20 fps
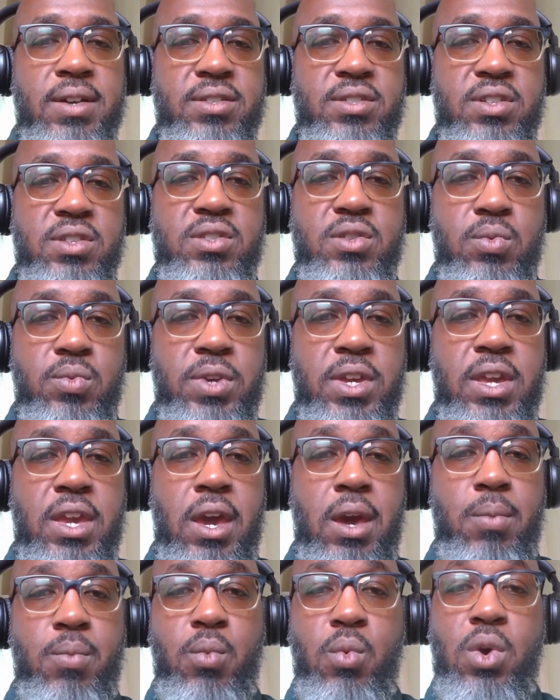just to
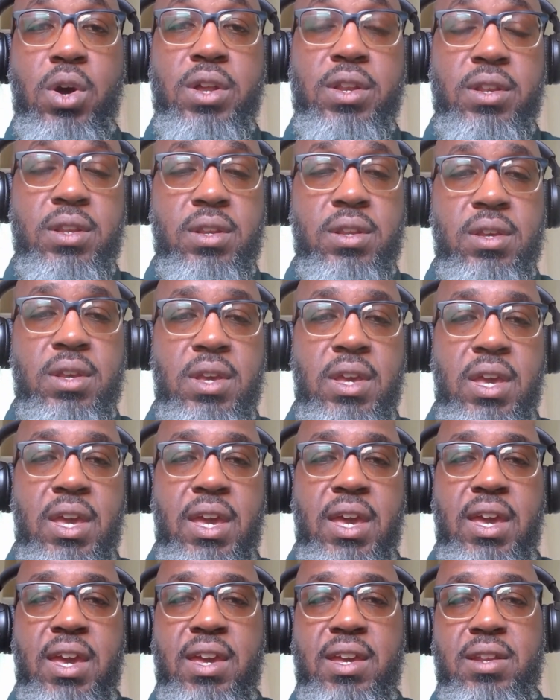recap, one,
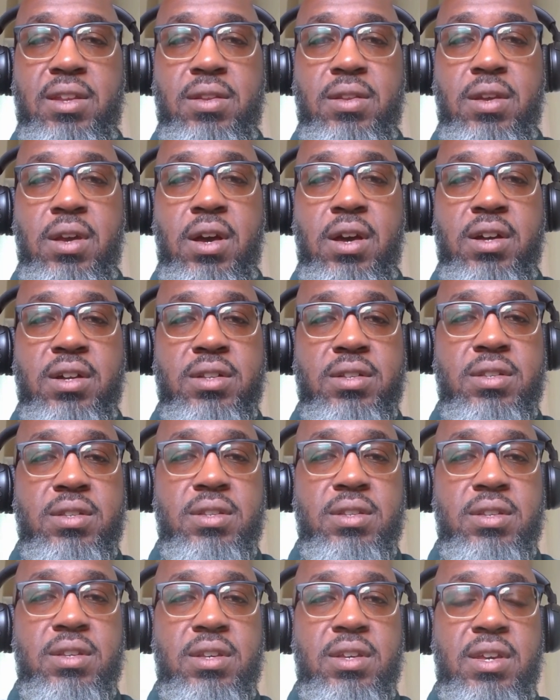
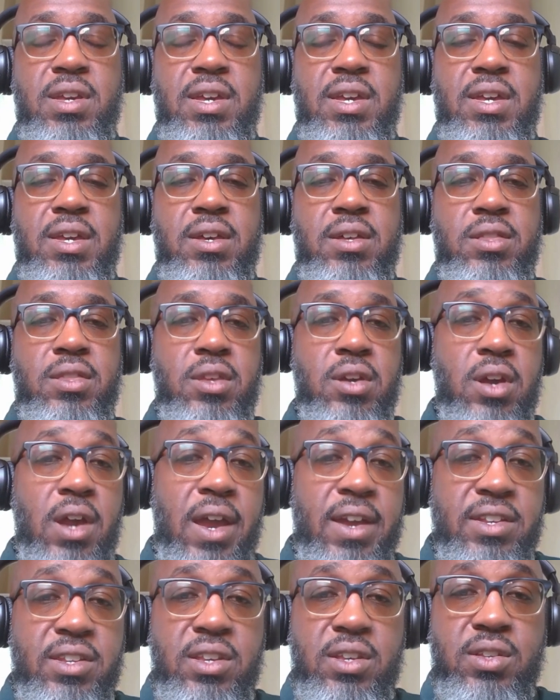the
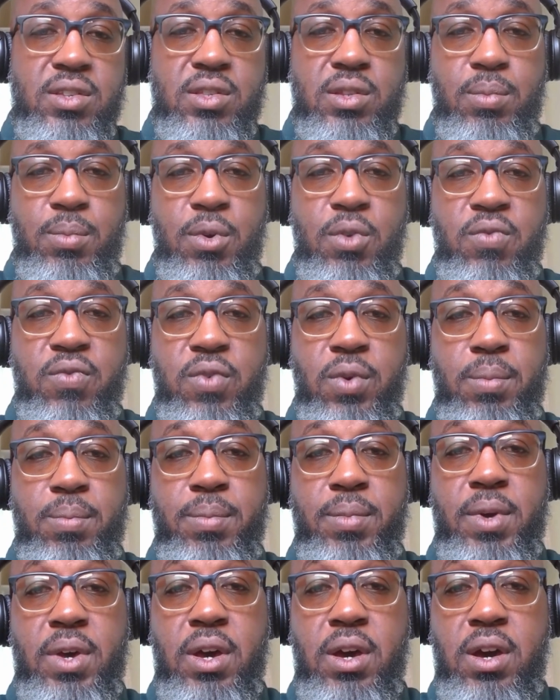idea is to move
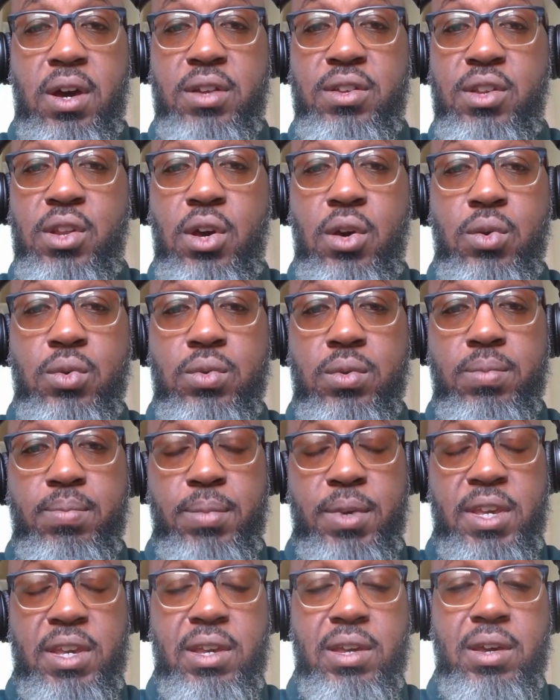from
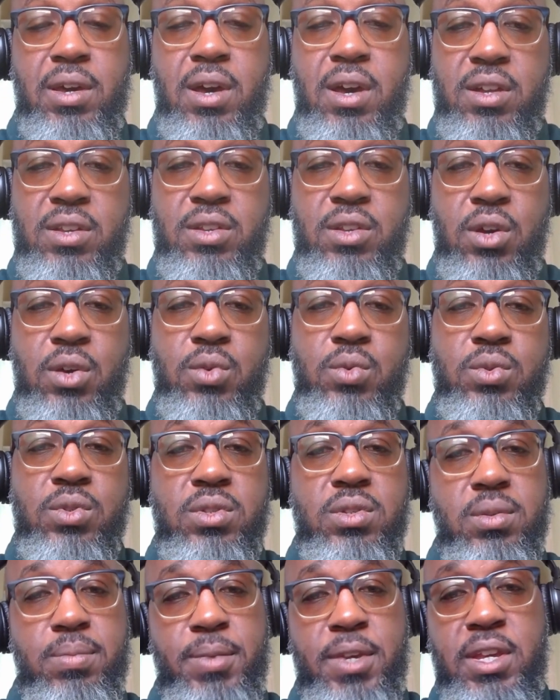being unknown
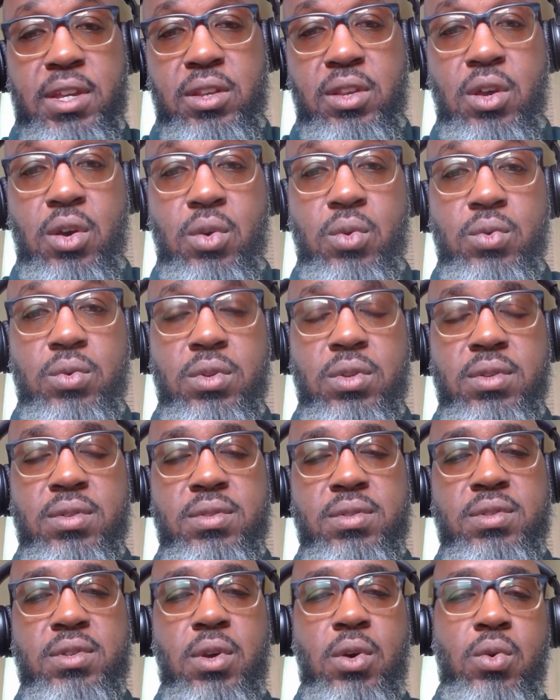to being known.
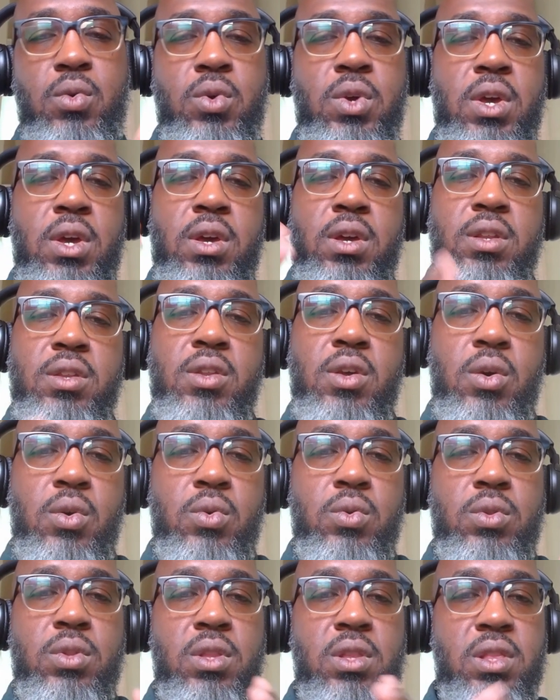So
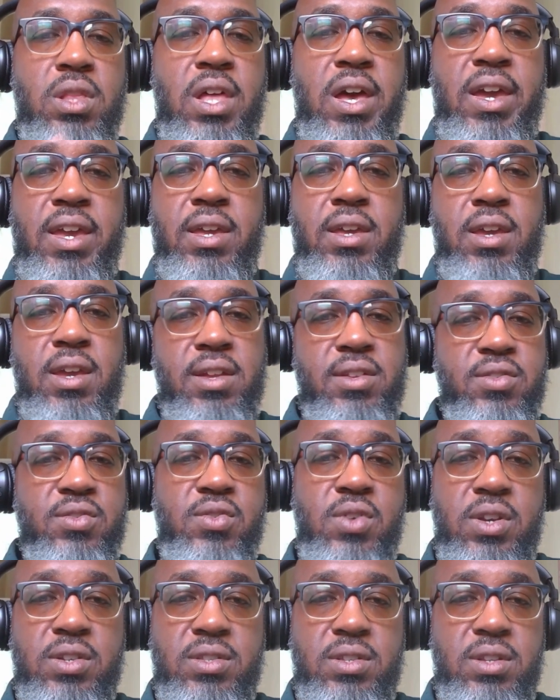known, like, and
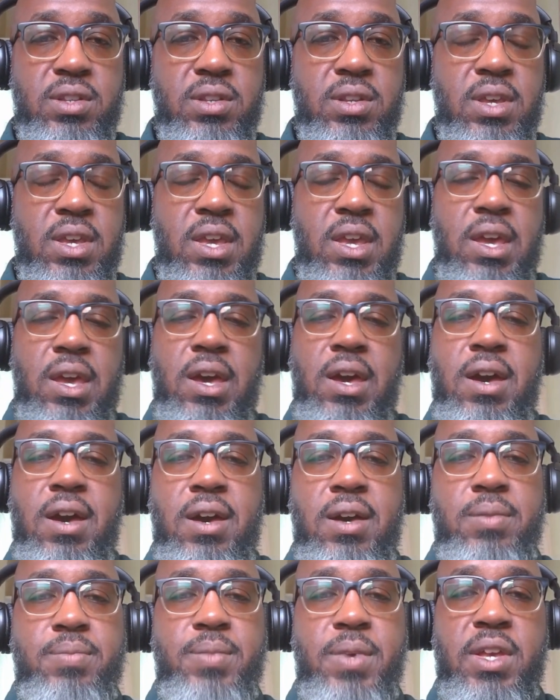trusted.
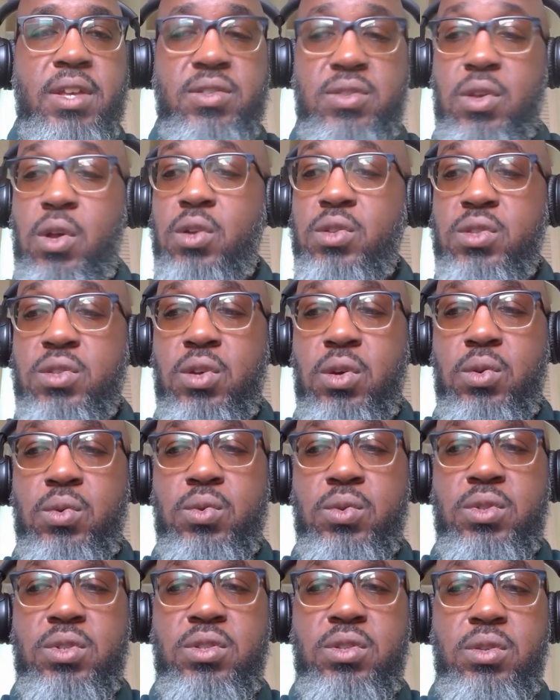It's
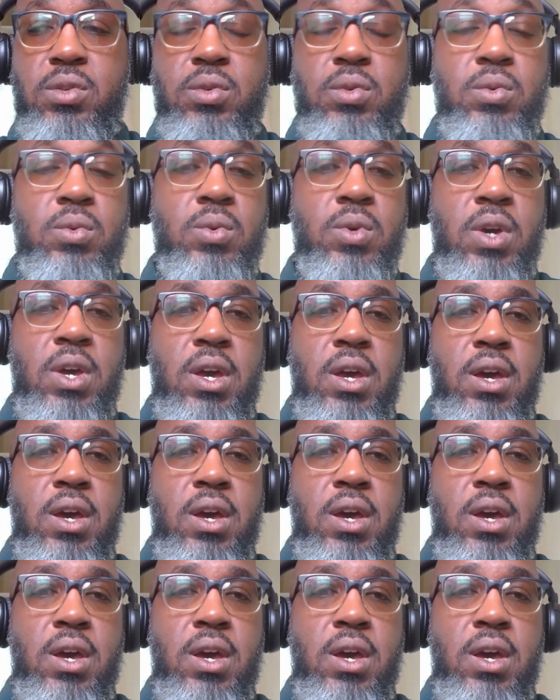also to